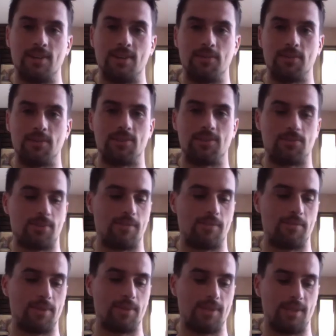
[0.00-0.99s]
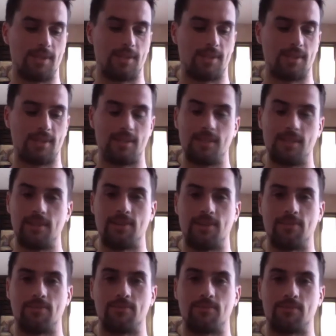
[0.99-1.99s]
which is what everybody, you
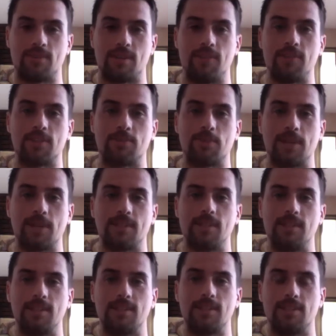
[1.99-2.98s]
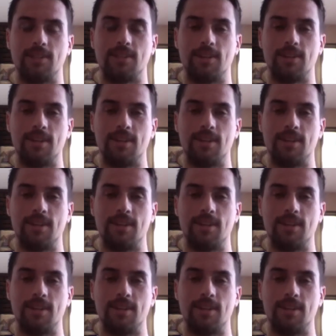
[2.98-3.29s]
know, kind of expected this year.